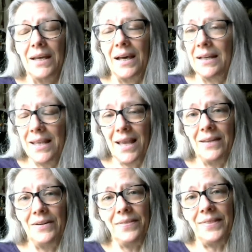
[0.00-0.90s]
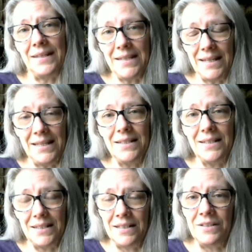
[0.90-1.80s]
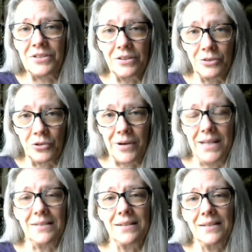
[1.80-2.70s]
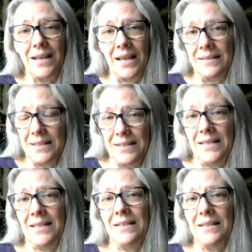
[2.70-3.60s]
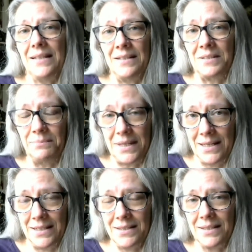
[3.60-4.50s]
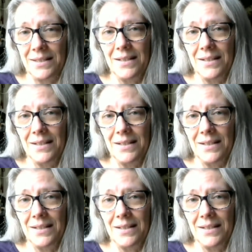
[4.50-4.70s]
Again, the need is great and the need is immediate.